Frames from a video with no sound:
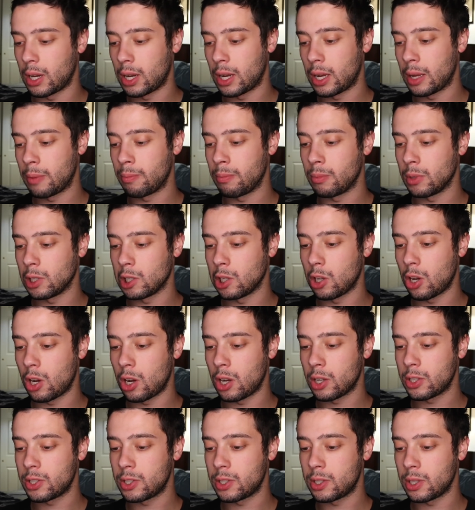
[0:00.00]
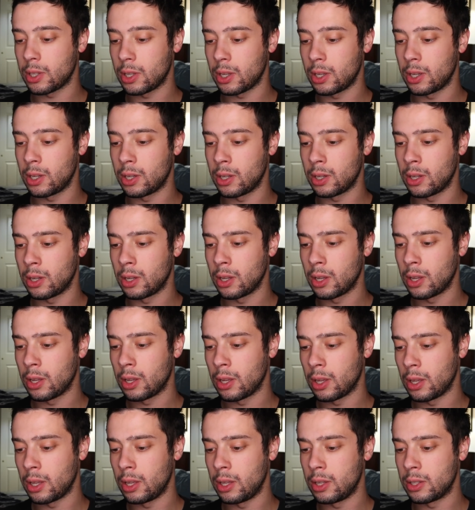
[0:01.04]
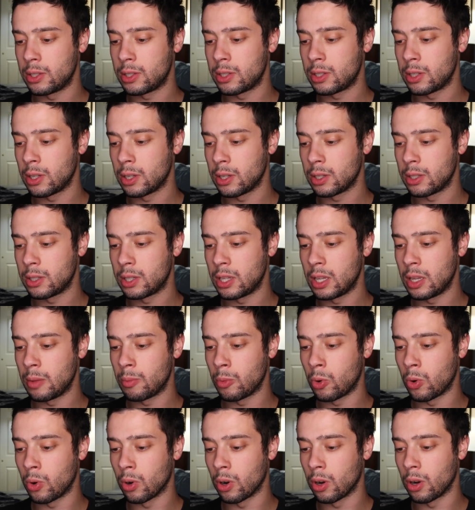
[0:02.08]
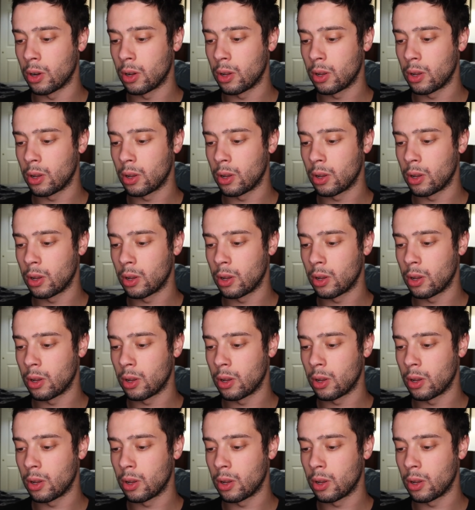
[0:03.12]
I'm lost in East Timor,